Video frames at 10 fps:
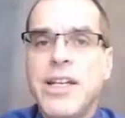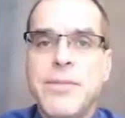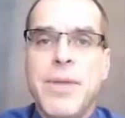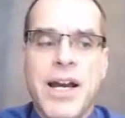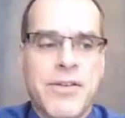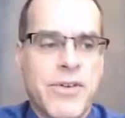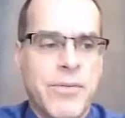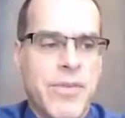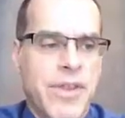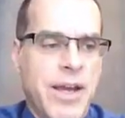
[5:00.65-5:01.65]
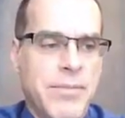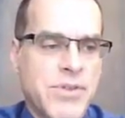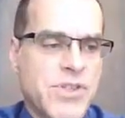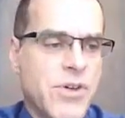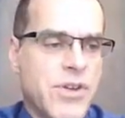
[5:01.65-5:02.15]
need back from
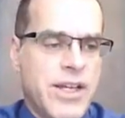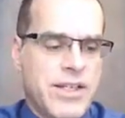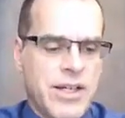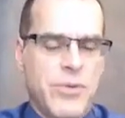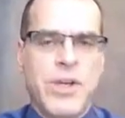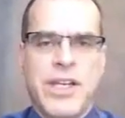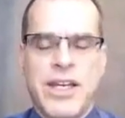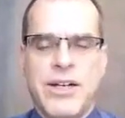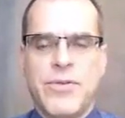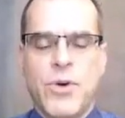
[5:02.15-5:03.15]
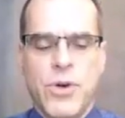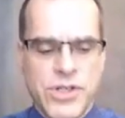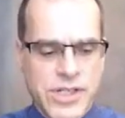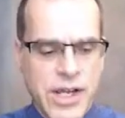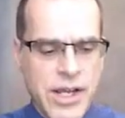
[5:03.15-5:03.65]
them so that we can, of
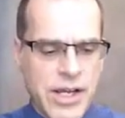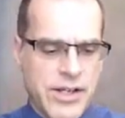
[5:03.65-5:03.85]
course,